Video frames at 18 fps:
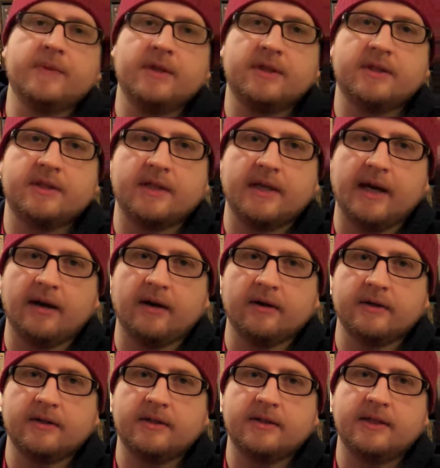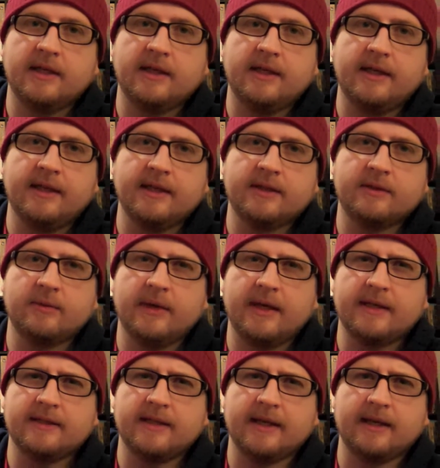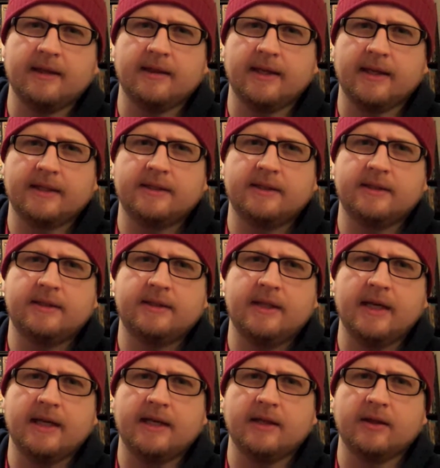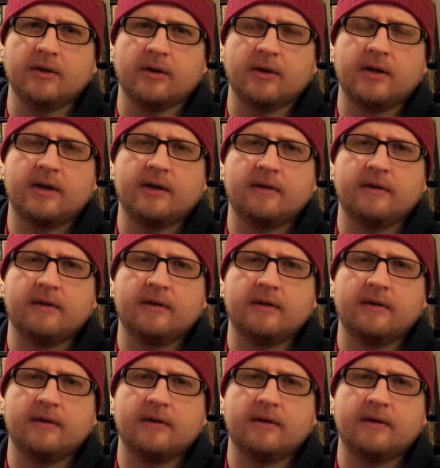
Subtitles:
Scared Silly. This one has like a particular